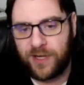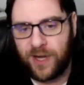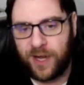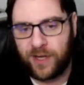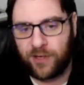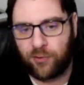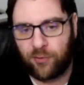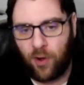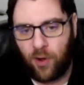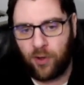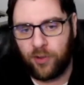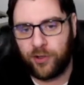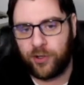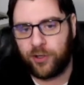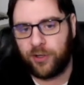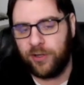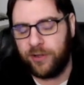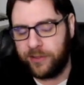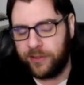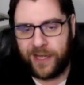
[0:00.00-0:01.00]

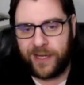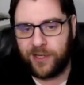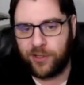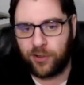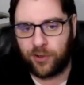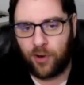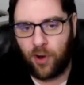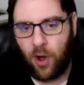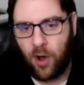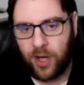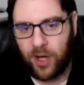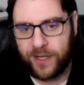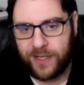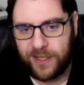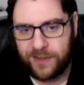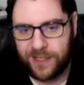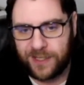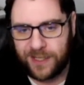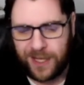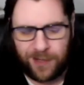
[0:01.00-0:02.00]
Nightcrawler later on
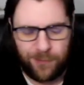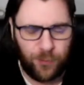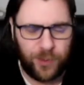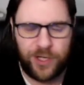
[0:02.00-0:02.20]
in the game.